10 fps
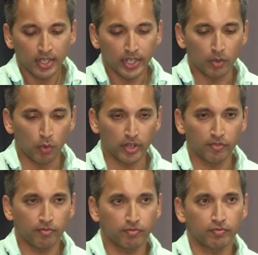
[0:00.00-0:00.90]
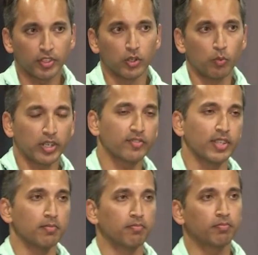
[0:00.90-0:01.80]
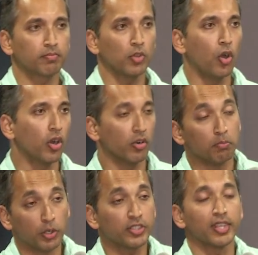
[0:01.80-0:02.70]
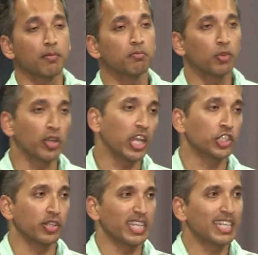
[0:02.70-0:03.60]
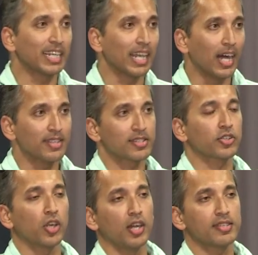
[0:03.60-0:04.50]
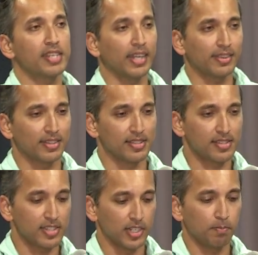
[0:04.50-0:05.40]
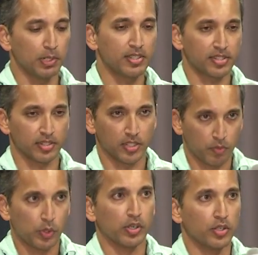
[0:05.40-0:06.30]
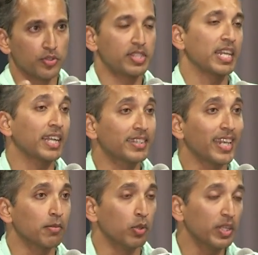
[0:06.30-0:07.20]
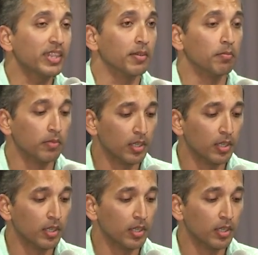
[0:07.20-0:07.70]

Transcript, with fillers: Now, what if one of them or both of them occasionally glance across at this third person, the viewer, who's sitting at the table with them?